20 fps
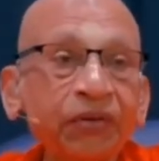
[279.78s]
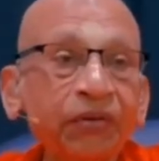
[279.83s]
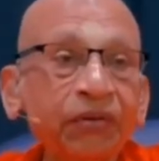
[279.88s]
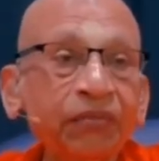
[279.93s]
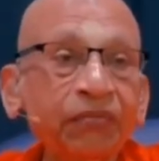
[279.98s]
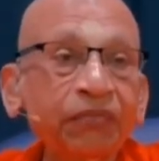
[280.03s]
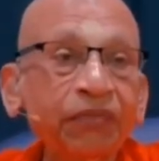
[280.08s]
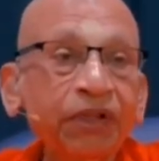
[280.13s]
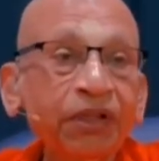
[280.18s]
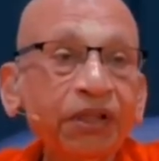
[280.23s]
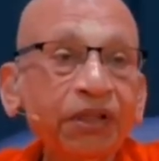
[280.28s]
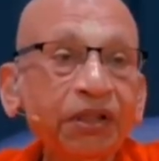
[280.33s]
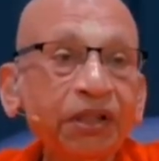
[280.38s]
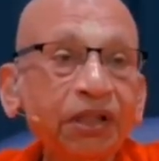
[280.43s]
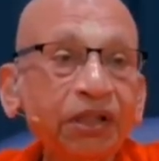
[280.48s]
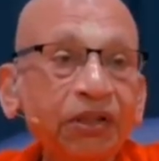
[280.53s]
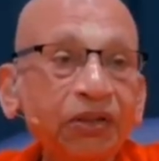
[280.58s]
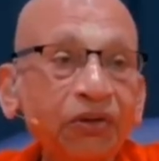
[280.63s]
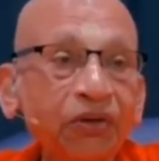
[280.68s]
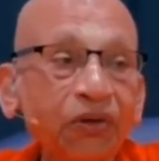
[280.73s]
Meaning
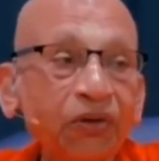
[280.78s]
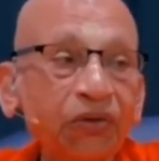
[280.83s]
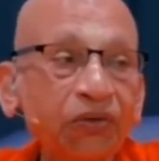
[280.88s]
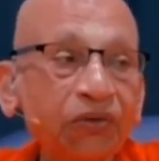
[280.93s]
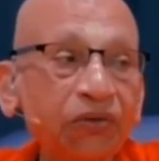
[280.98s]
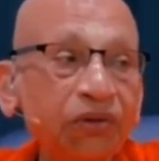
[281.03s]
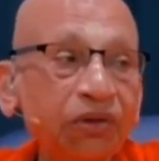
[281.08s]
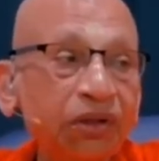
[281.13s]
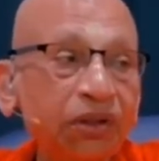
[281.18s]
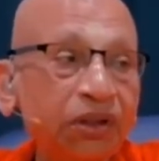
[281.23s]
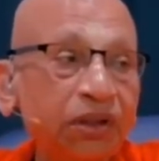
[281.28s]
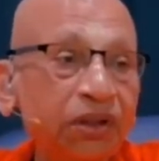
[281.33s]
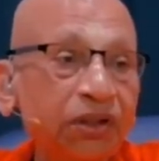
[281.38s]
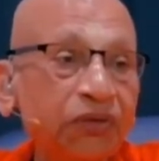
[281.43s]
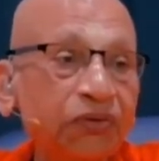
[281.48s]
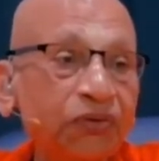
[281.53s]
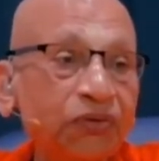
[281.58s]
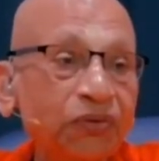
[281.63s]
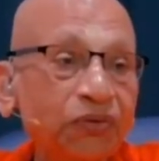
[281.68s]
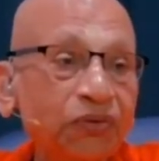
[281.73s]
that not only
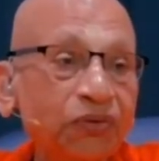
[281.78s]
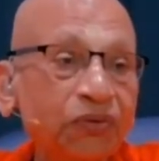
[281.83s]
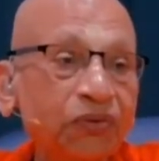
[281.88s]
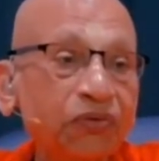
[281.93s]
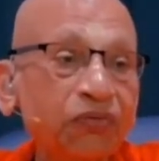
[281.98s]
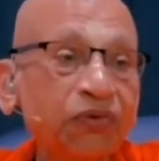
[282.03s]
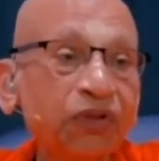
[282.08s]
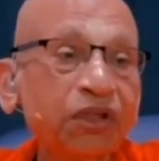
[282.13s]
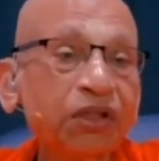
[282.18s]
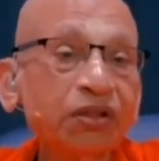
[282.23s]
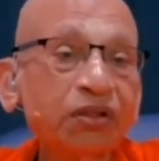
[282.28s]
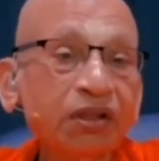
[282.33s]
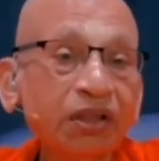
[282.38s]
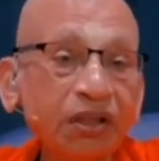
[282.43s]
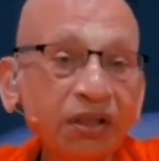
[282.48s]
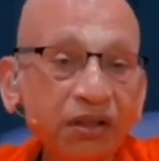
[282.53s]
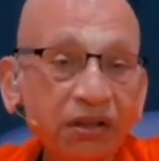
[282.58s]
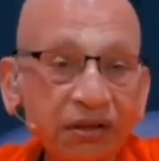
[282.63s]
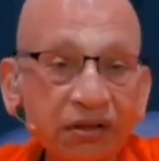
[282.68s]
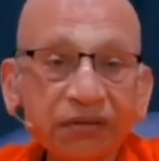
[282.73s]
you should do what is
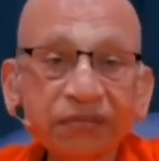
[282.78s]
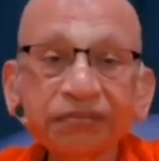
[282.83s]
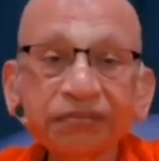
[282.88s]
right,